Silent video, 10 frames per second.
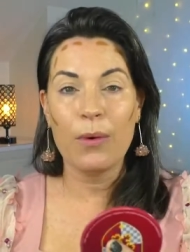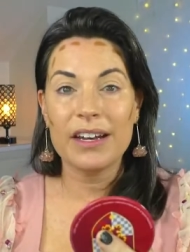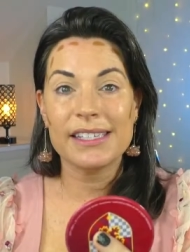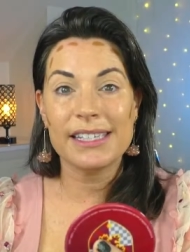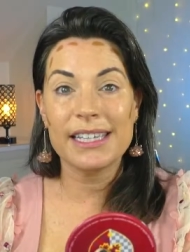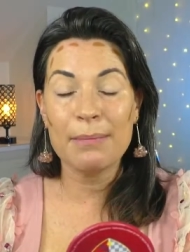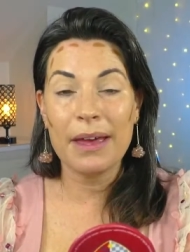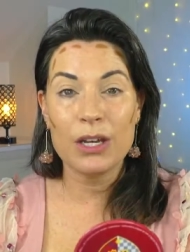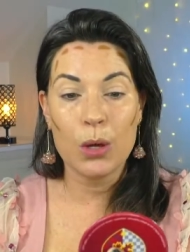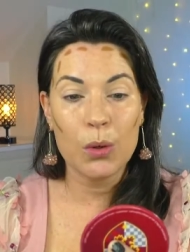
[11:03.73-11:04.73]
want to slim
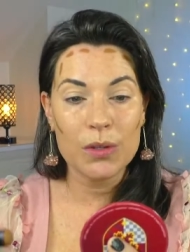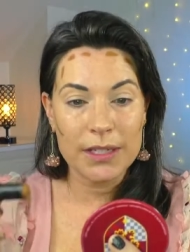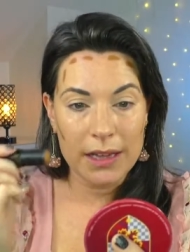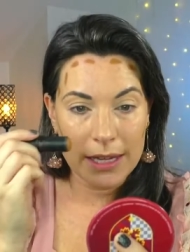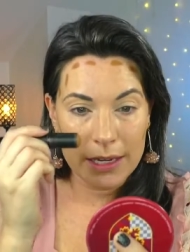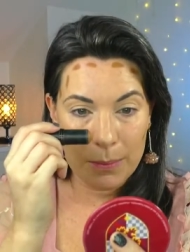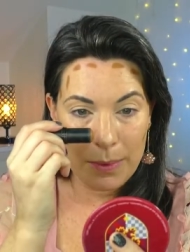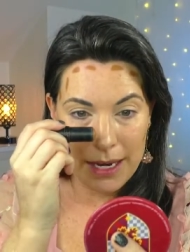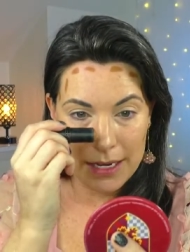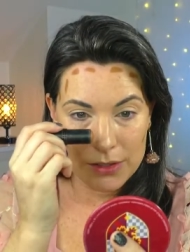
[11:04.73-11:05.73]
my nose a little bit,